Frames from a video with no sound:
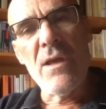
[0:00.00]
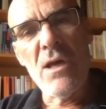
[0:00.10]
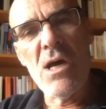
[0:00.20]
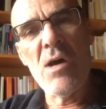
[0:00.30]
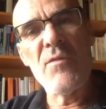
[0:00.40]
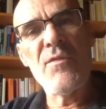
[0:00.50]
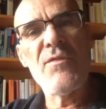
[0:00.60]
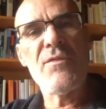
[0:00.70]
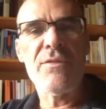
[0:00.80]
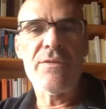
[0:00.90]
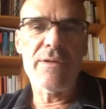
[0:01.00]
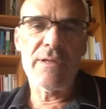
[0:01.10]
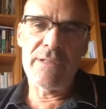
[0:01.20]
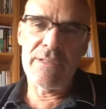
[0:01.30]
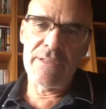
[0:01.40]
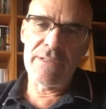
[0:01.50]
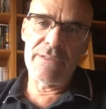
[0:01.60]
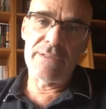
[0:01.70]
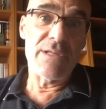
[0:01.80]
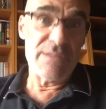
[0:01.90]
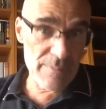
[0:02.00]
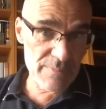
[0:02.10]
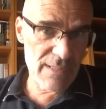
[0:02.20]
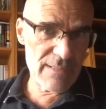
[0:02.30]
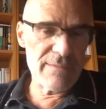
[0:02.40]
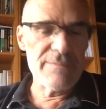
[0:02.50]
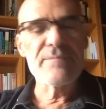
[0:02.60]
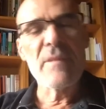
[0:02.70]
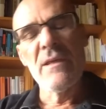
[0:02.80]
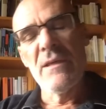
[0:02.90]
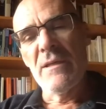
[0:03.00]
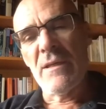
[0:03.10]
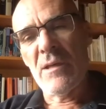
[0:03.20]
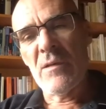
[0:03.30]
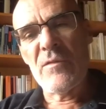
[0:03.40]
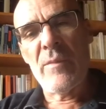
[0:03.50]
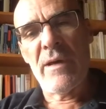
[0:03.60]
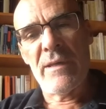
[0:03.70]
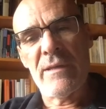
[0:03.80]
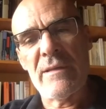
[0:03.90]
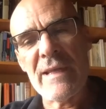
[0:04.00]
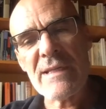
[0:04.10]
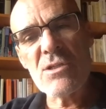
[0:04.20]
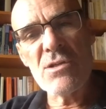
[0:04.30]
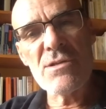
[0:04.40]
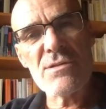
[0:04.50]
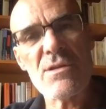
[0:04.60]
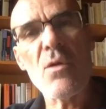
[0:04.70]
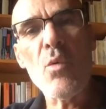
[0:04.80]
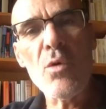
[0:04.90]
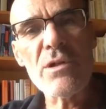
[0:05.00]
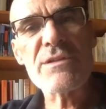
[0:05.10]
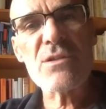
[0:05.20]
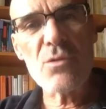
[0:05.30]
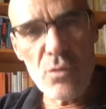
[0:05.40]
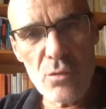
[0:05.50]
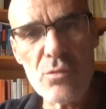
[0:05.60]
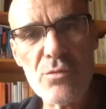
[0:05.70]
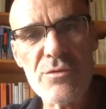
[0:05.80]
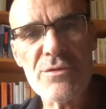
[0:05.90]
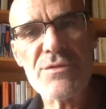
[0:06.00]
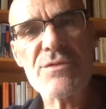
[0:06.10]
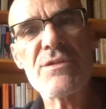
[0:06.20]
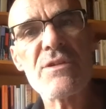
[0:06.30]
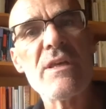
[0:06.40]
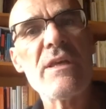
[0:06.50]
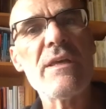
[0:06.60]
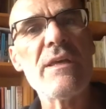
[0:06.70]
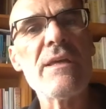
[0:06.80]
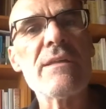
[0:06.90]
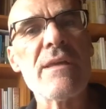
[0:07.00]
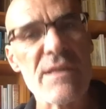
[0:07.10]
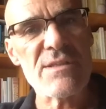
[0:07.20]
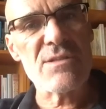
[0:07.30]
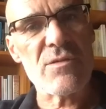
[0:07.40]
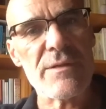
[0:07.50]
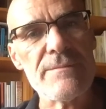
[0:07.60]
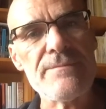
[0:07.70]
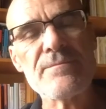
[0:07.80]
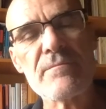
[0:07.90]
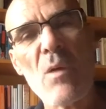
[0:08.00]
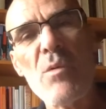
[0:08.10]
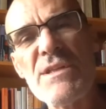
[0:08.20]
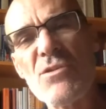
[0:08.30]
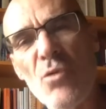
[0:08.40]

of uh, subtitle of my lectures, World Orders in History. What is